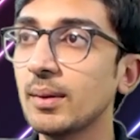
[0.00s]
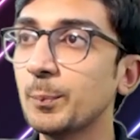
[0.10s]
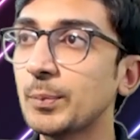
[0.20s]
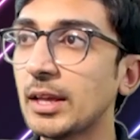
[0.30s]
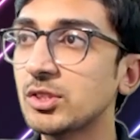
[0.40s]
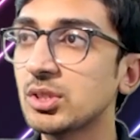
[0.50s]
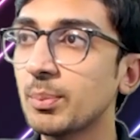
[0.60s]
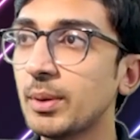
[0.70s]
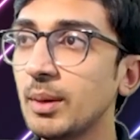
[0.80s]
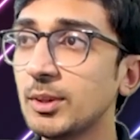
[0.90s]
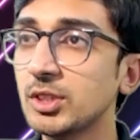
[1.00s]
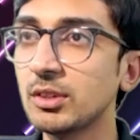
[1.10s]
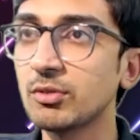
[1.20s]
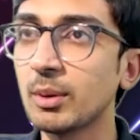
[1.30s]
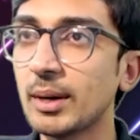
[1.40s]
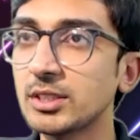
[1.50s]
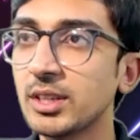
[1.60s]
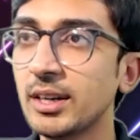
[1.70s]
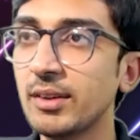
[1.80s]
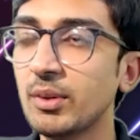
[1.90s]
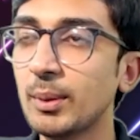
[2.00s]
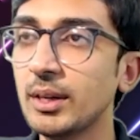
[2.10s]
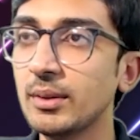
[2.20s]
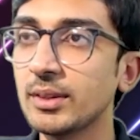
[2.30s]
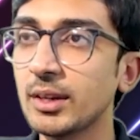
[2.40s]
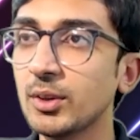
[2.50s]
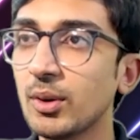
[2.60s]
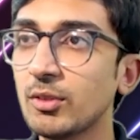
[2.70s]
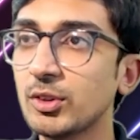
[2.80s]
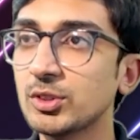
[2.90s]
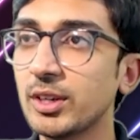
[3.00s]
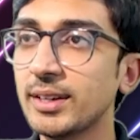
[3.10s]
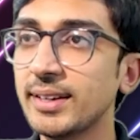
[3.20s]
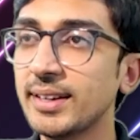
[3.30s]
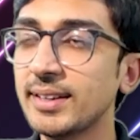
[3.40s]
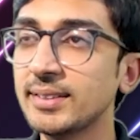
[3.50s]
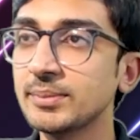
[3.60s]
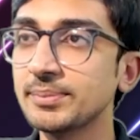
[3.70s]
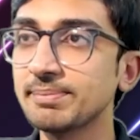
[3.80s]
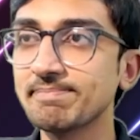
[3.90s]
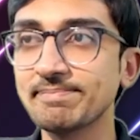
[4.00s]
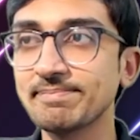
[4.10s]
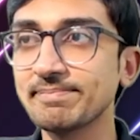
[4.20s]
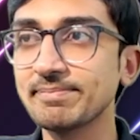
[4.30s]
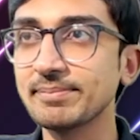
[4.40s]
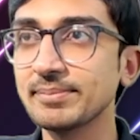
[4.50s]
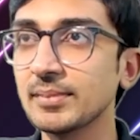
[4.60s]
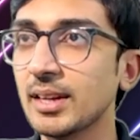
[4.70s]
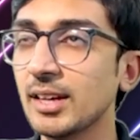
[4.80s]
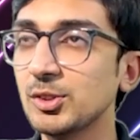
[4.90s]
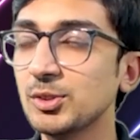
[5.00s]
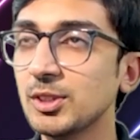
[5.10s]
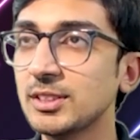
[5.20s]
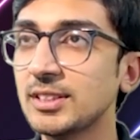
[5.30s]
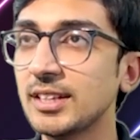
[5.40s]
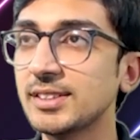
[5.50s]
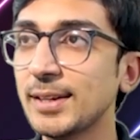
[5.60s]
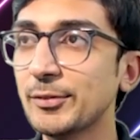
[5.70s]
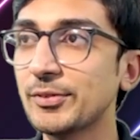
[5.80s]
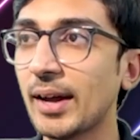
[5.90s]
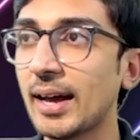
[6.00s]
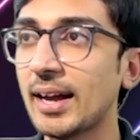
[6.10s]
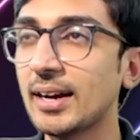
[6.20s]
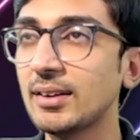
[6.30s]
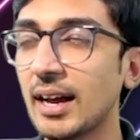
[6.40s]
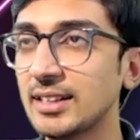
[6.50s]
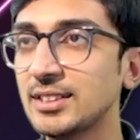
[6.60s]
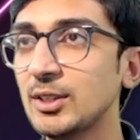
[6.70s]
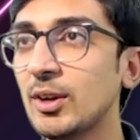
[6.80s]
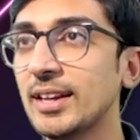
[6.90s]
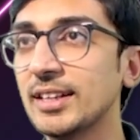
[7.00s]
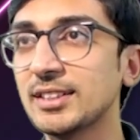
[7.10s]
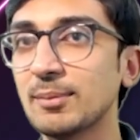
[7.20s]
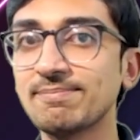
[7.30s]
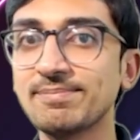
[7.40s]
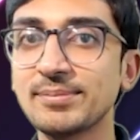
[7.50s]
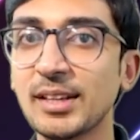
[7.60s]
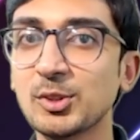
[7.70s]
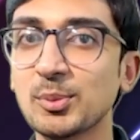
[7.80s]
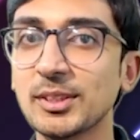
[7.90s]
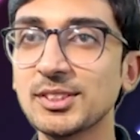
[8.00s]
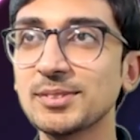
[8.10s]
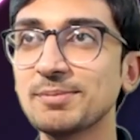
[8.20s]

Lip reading: That's pretty much it from our side, everybody. Thank you all for joining in. As usual, stay safe, and I'll see you all next time. Thank you so much.